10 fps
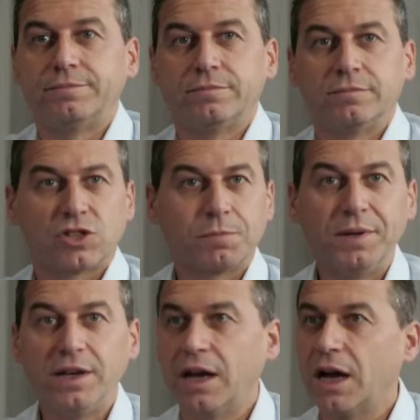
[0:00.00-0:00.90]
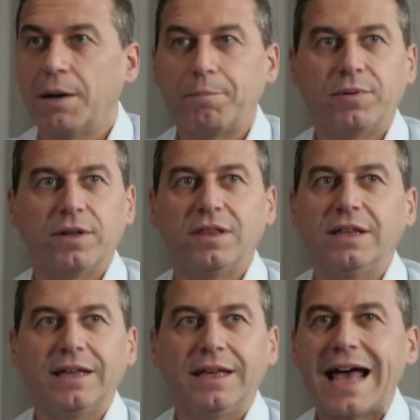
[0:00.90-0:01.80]
speeding up
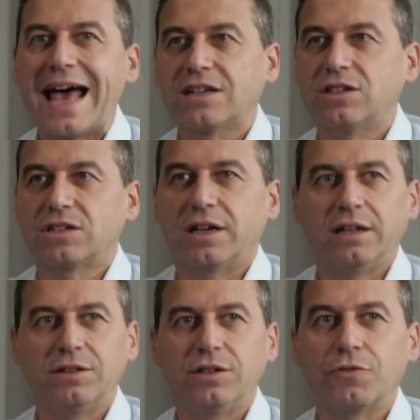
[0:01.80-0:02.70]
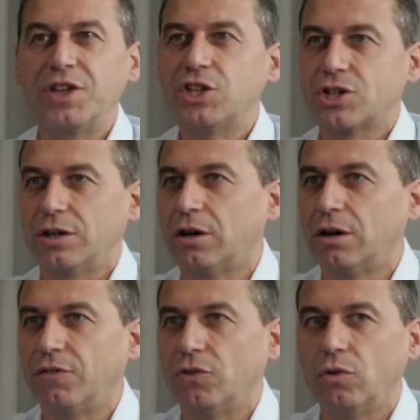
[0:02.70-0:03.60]
the access and the reach
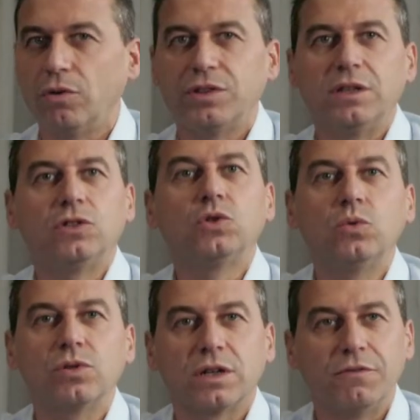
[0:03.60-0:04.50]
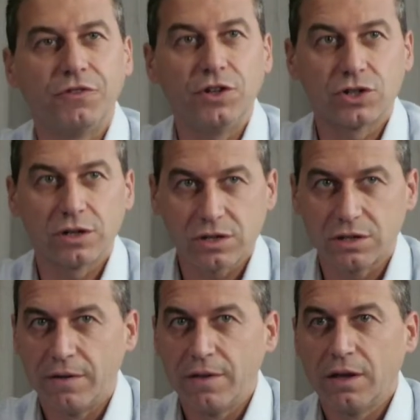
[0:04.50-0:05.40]
of all the tools and features,
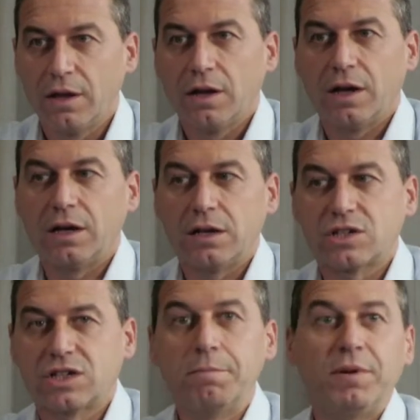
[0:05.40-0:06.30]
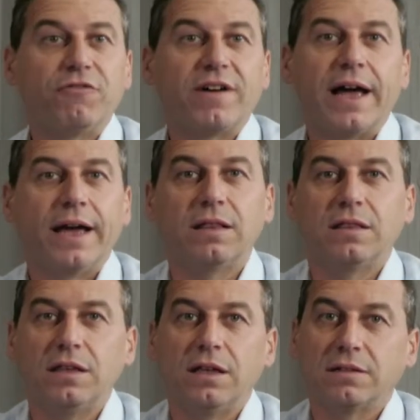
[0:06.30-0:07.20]
simplifying
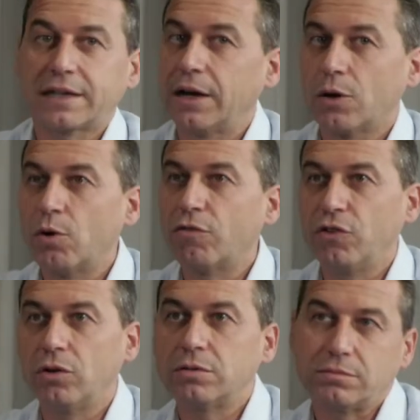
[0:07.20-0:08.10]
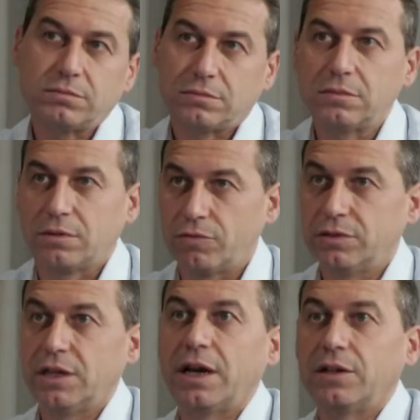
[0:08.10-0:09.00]
the entire workflow.
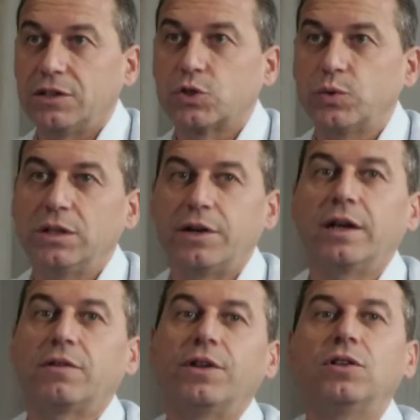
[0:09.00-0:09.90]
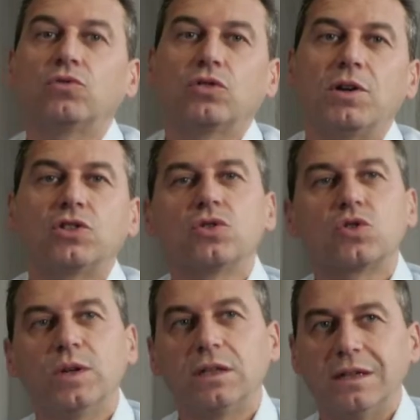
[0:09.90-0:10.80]
The suite, the radio automation
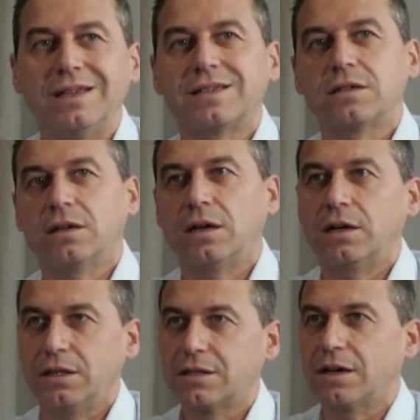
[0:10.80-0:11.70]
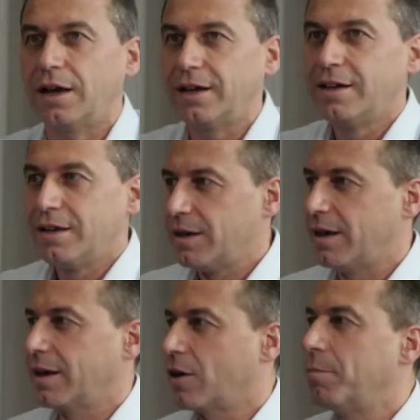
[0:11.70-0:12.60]
suite, it's a
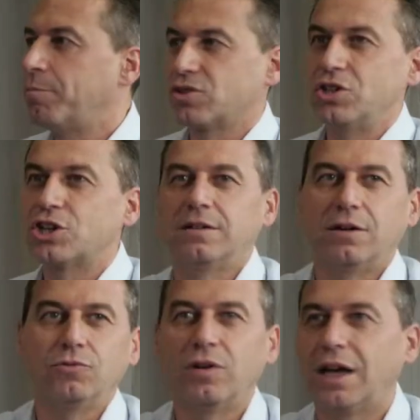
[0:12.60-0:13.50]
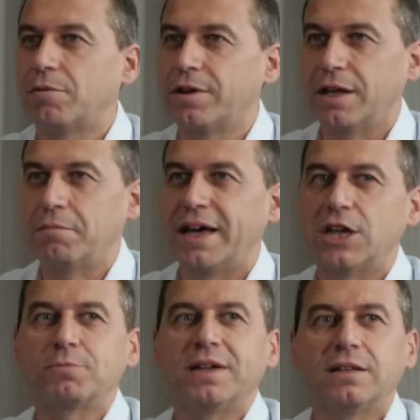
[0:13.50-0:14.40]
composition, audio library and management,